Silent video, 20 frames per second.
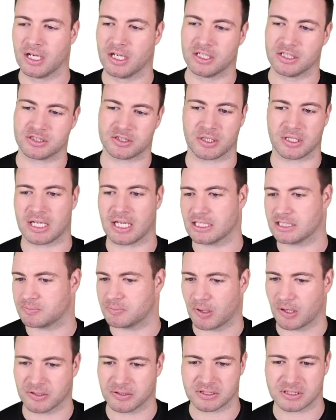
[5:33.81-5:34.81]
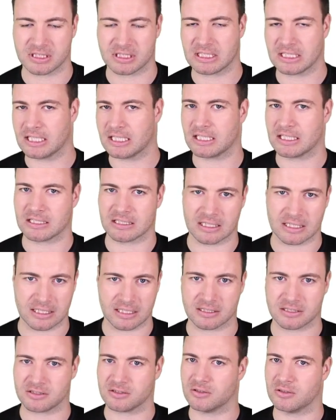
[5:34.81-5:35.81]
So guest posting, getting
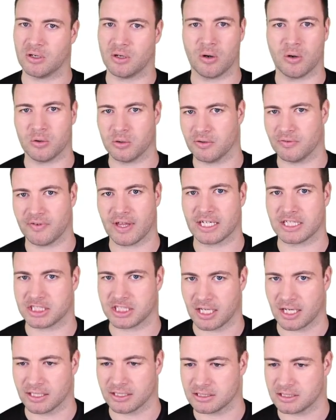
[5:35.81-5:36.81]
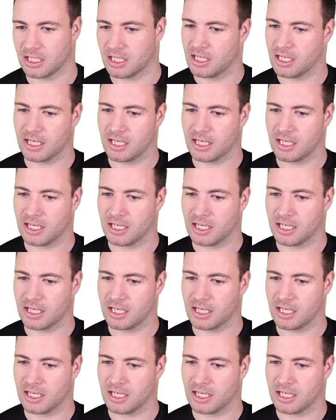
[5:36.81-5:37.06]
links, all of that jazz.